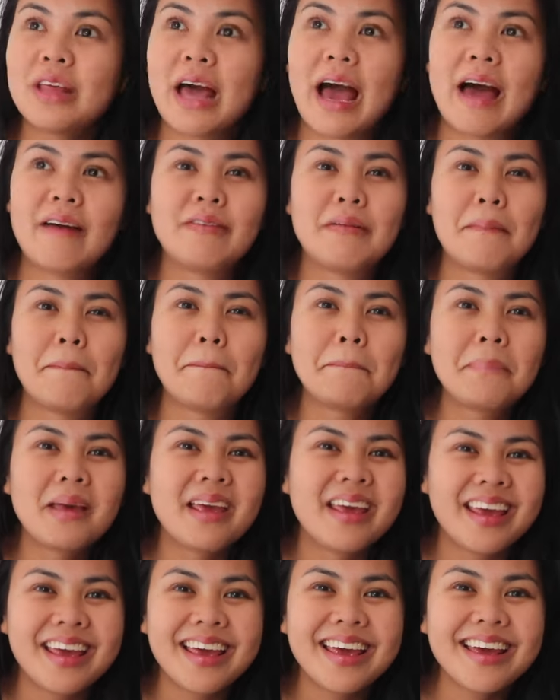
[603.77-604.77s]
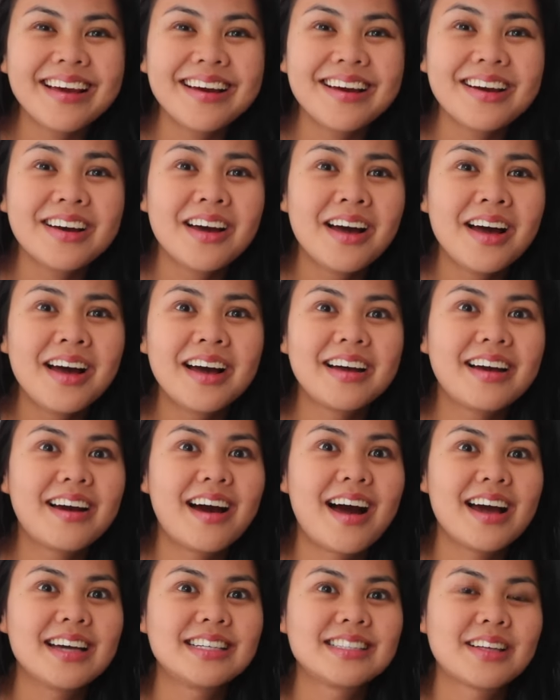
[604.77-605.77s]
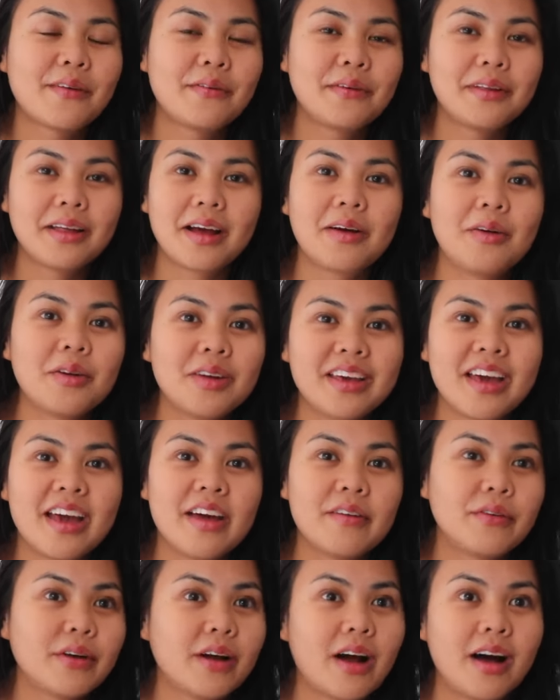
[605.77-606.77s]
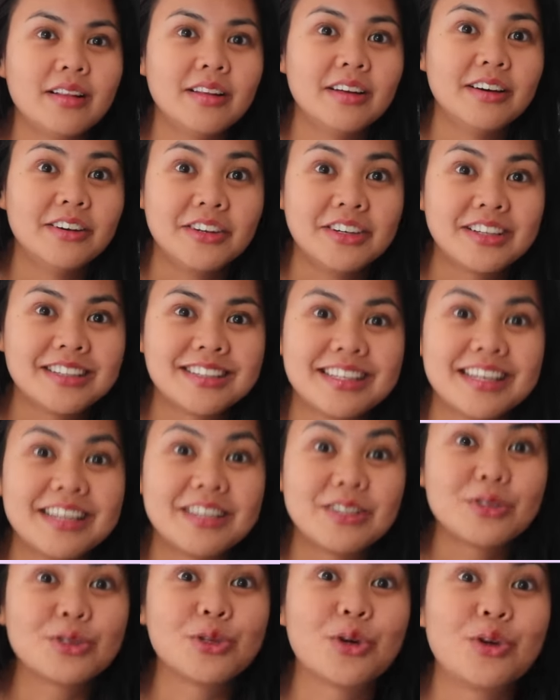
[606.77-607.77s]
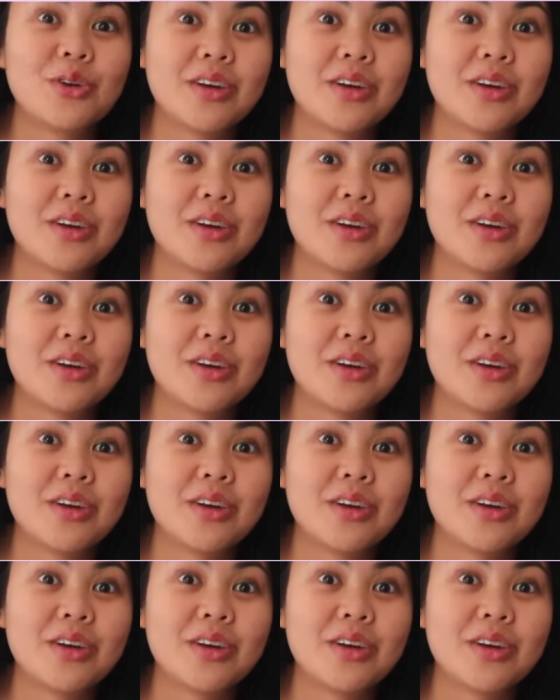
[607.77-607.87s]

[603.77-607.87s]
they have it in pink guys i feel like i want to get every color honestly it's so